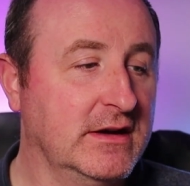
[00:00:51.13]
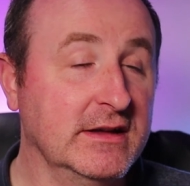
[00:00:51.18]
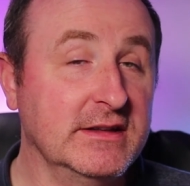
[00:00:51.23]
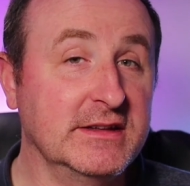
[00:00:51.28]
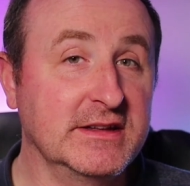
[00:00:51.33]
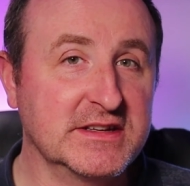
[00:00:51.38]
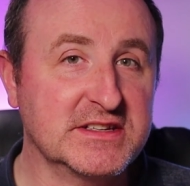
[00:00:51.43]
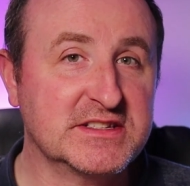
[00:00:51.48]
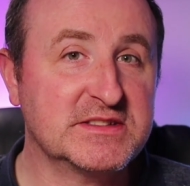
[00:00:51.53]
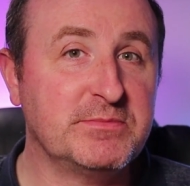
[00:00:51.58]

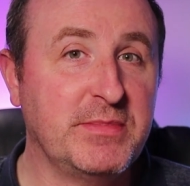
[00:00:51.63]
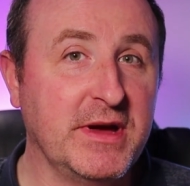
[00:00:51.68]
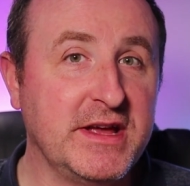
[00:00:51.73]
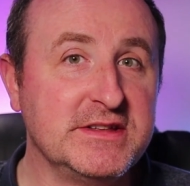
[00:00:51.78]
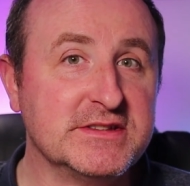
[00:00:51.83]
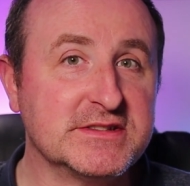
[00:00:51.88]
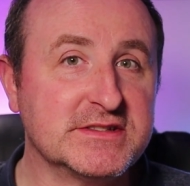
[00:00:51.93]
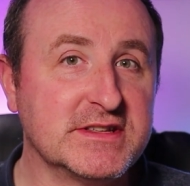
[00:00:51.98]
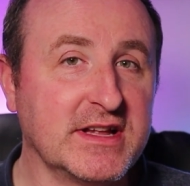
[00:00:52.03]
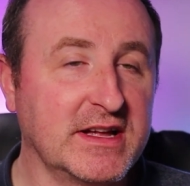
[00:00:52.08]
and the
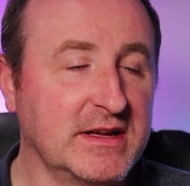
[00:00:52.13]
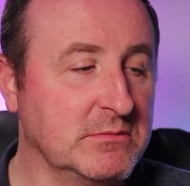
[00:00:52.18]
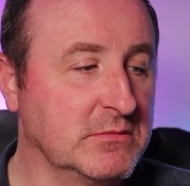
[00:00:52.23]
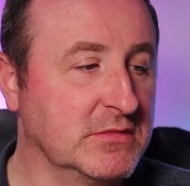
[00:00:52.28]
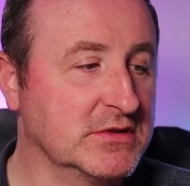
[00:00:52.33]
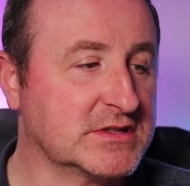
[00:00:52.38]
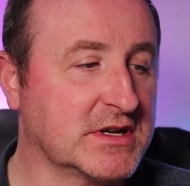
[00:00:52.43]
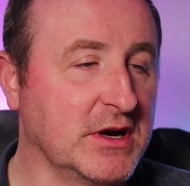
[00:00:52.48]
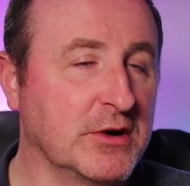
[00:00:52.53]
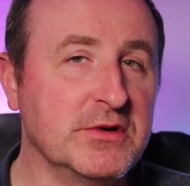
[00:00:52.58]
expense that
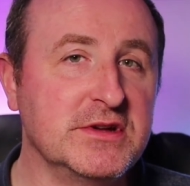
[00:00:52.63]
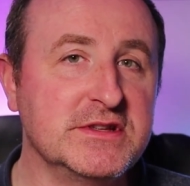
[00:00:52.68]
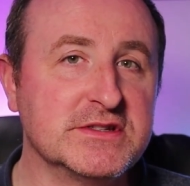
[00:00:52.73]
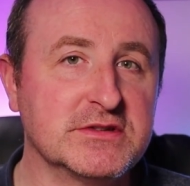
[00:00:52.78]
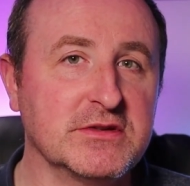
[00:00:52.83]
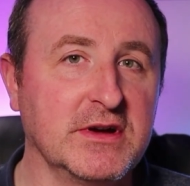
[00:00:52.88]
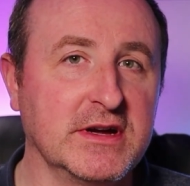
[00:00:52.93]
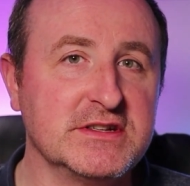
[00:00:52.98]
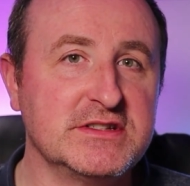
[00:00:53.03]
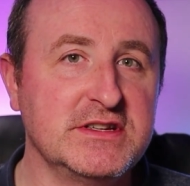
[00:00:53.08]
must go
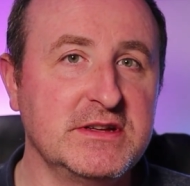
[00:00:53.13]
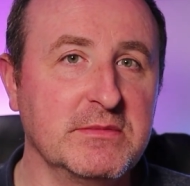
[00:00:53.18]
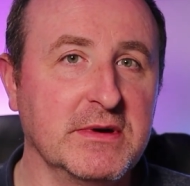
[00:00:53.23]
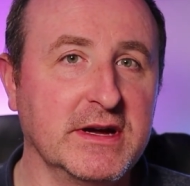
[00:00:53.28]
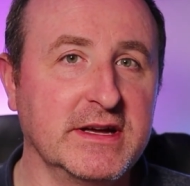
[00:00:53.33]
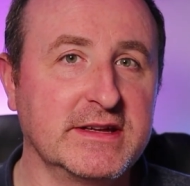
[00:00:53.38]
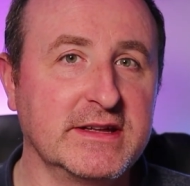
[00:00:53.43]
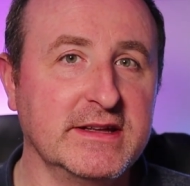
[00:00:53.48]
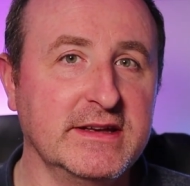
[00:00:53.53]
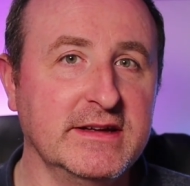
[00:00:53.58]
into actually
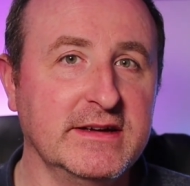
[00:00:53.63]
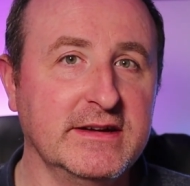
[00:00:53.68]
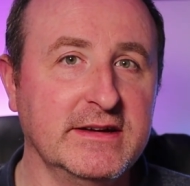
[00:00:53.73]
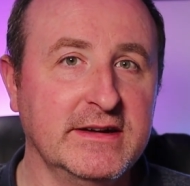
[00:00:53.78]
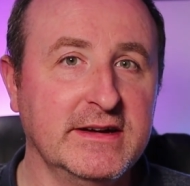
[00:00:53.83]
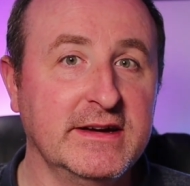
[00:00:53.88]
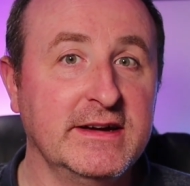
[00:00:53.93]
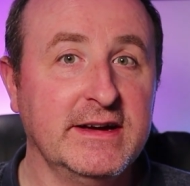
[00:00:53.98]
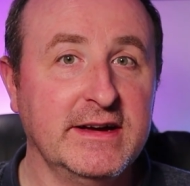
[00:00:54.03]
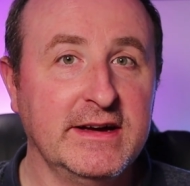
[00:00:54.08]
making it,